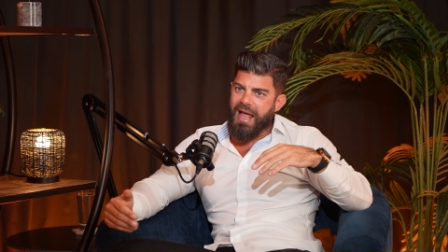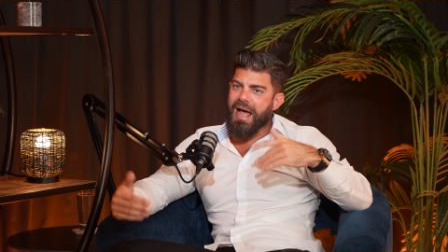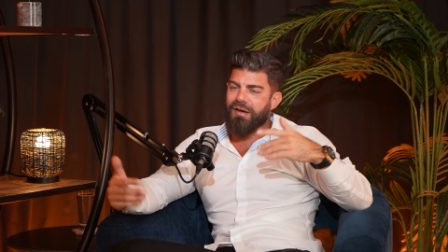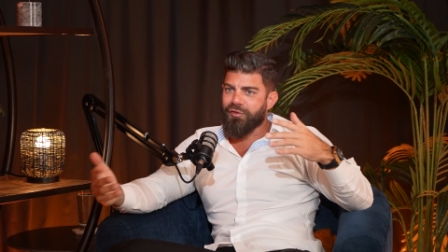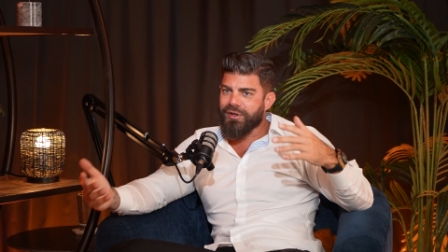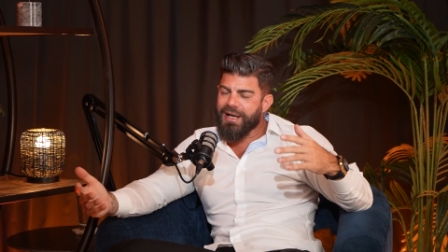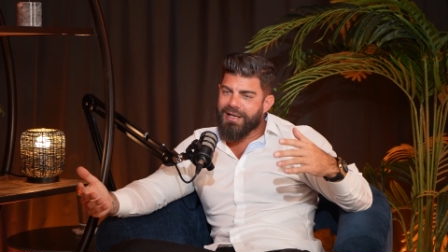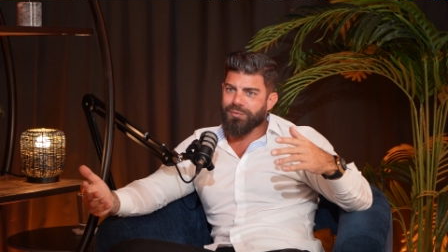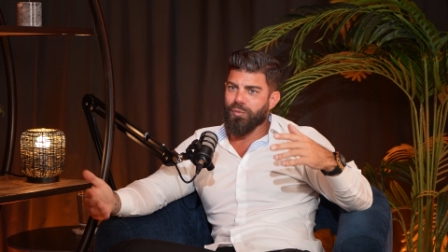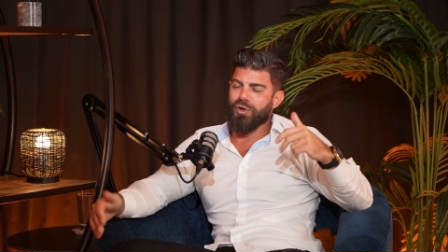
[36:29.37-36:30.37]
Africa
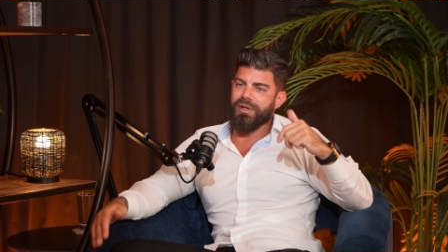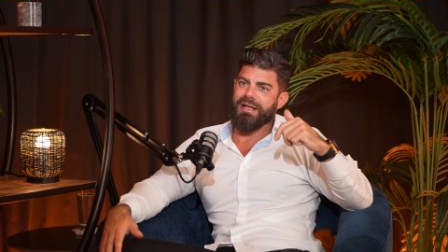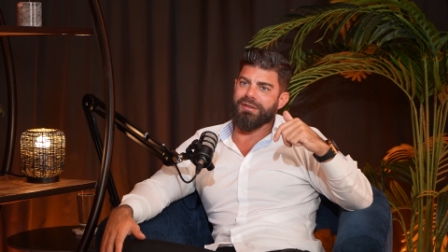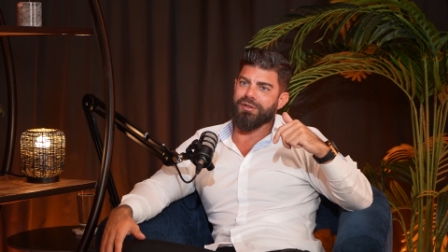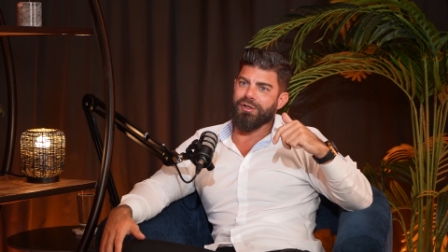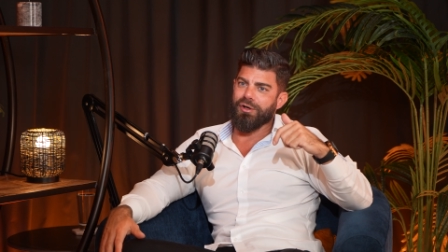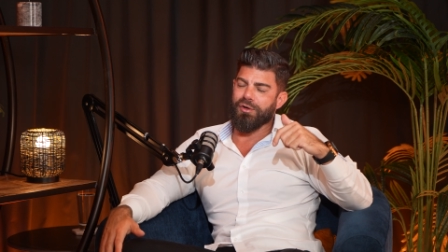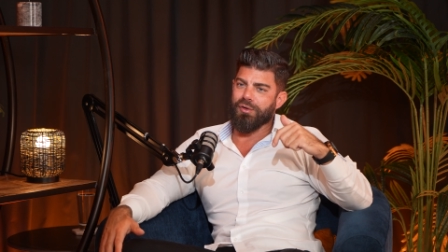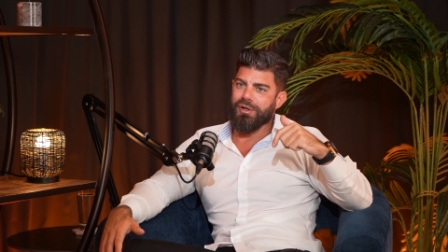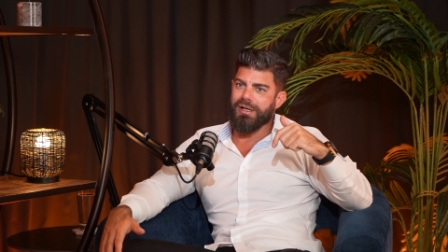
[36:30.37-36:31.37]
is more that, we
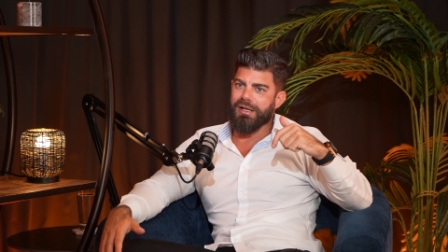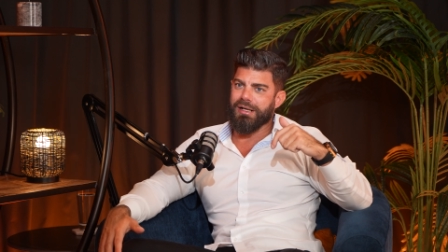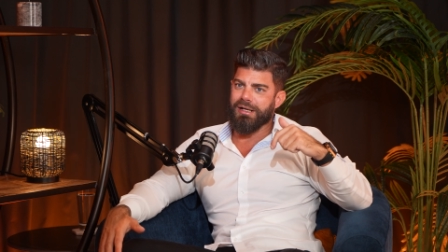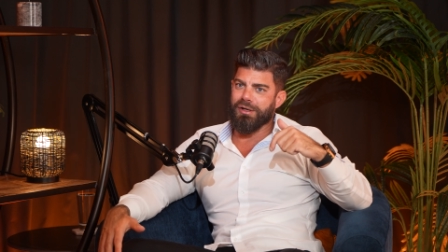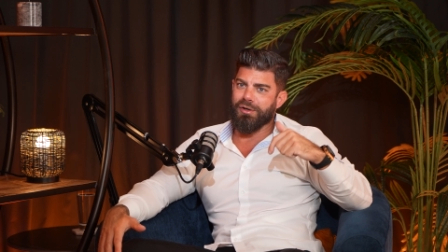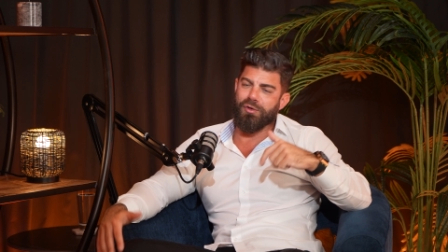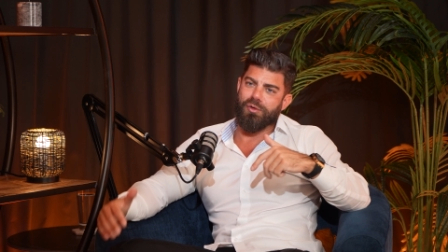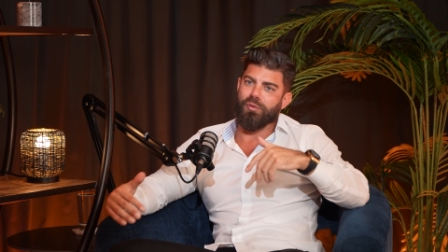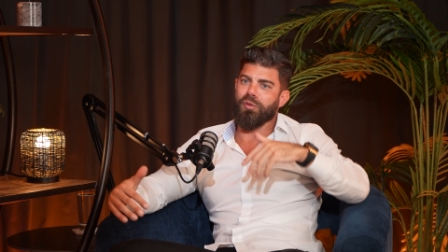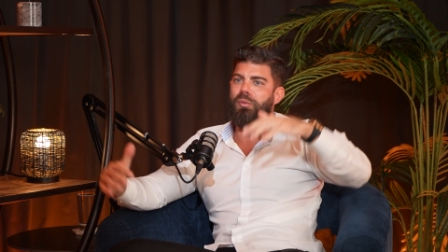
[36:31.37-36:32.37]

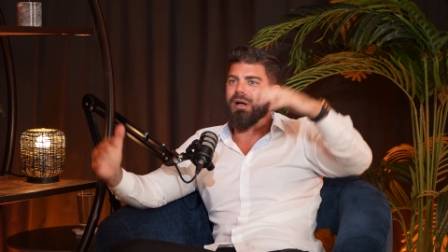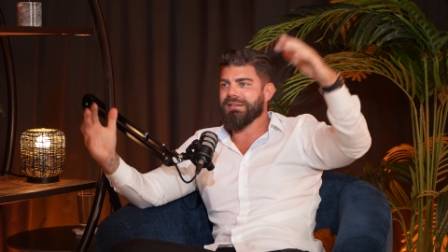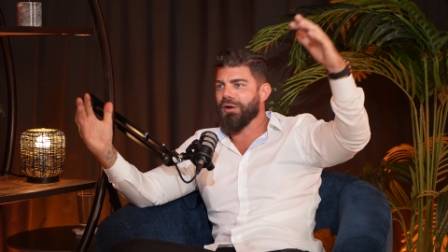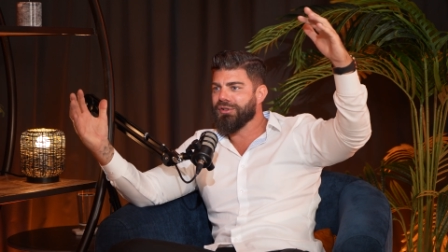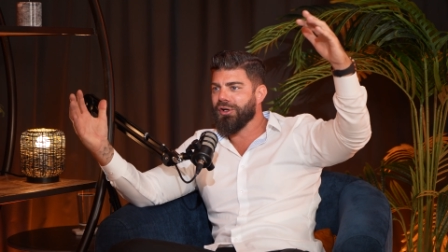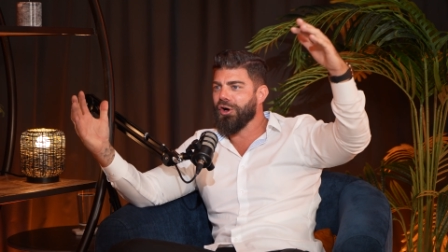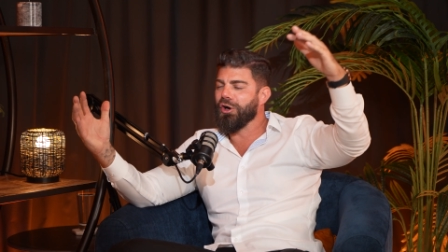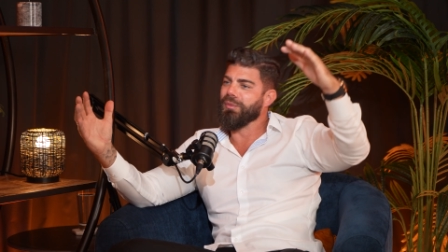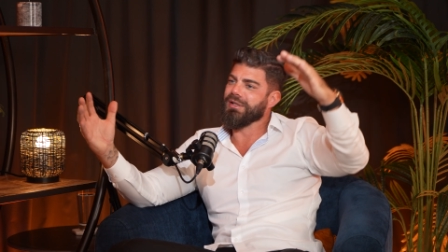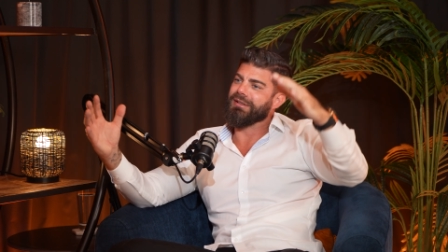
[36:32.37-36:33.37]
will buy 1,000
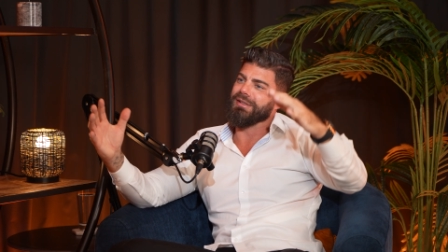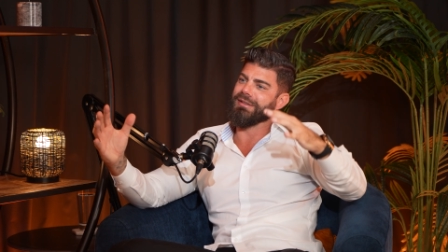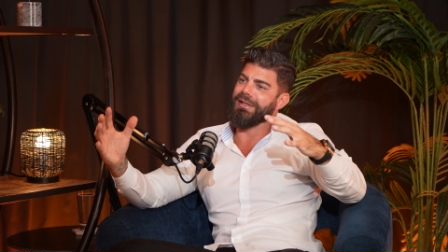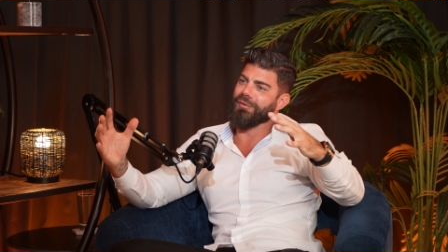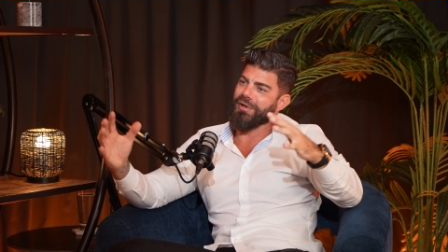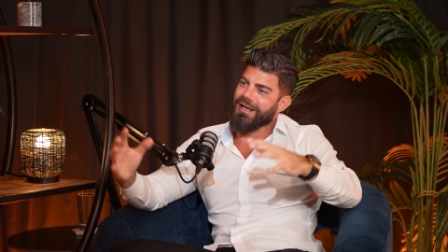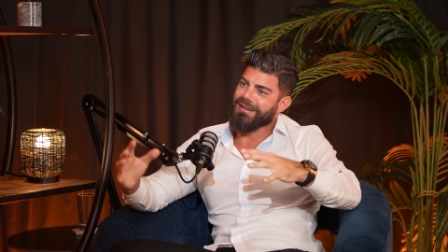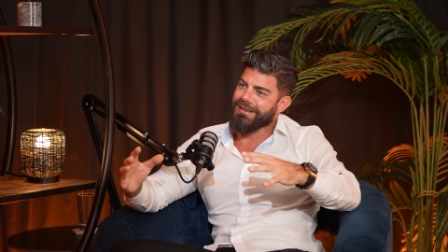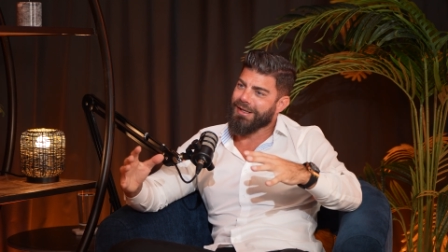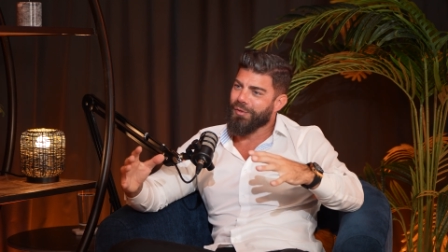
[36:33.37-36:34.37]
car, but in
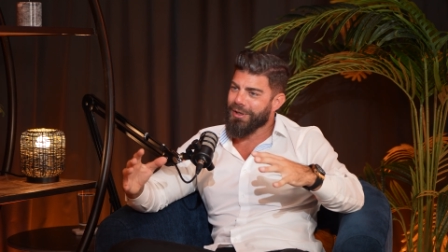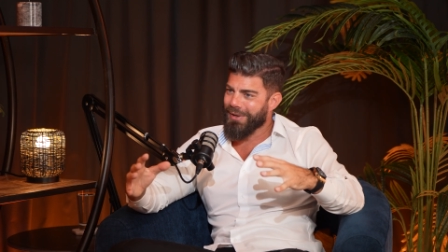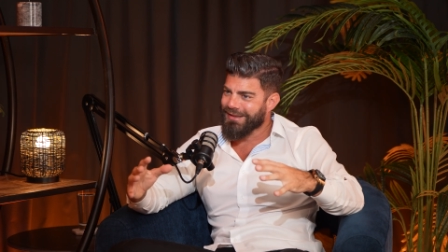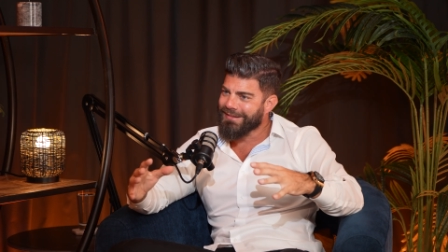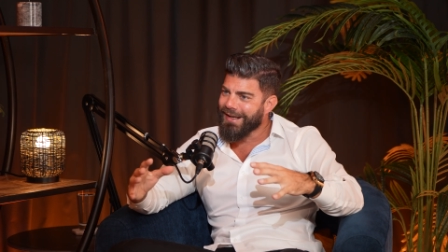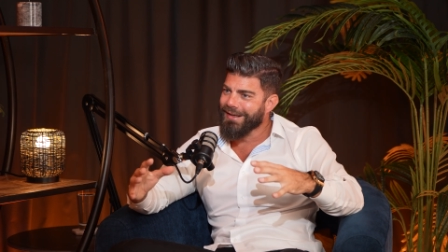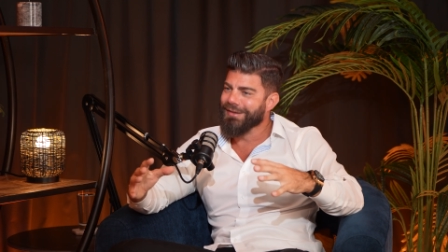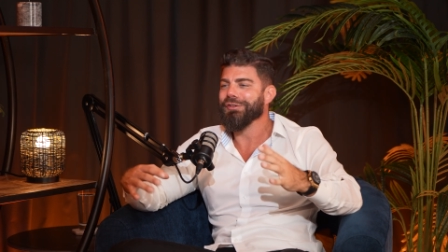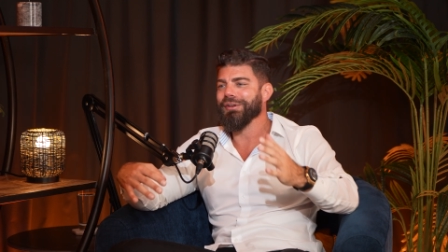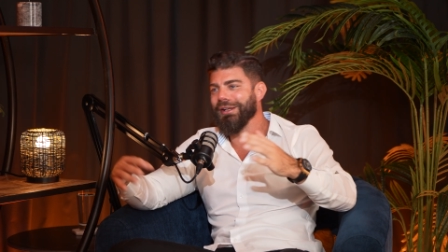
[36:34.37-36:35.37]
reality, they want to buy 10.
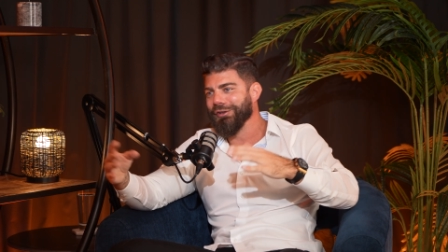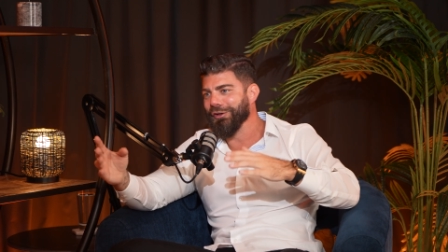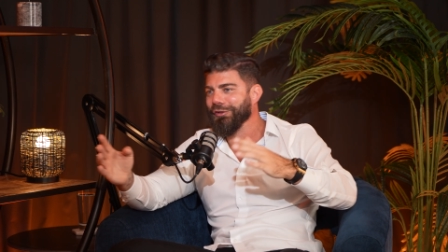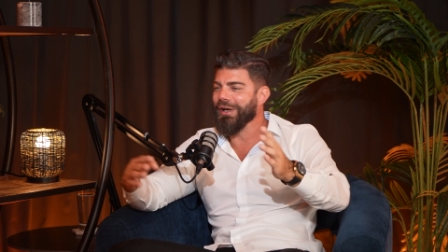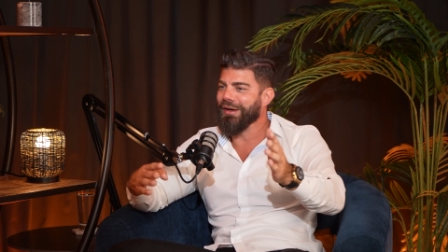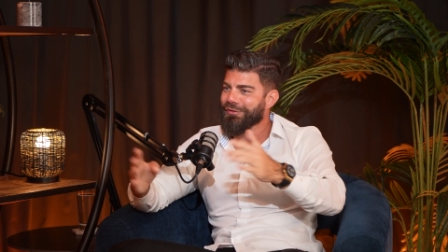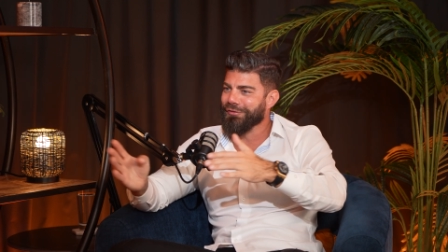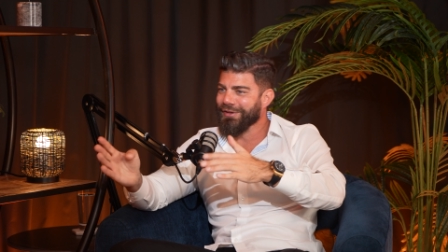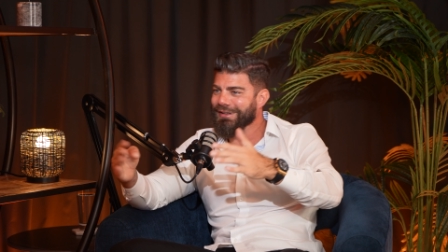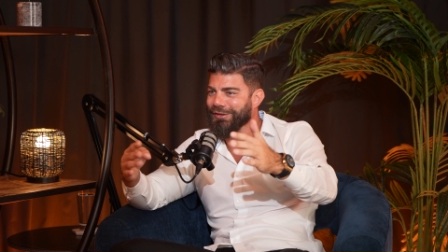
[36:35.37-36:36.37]
So then, you have to
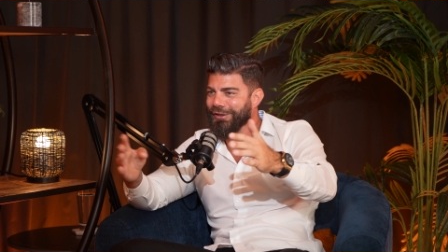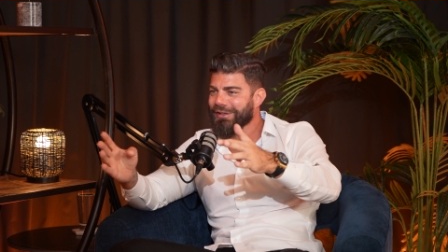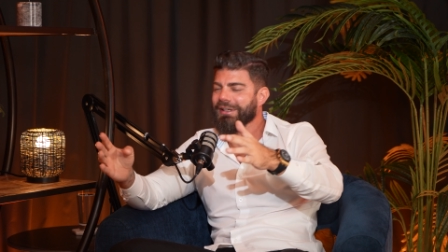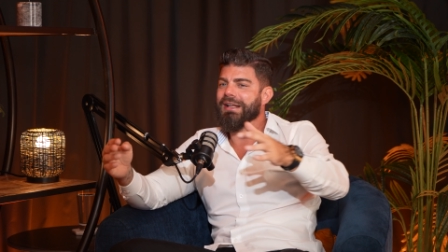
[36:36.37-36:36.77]
filter.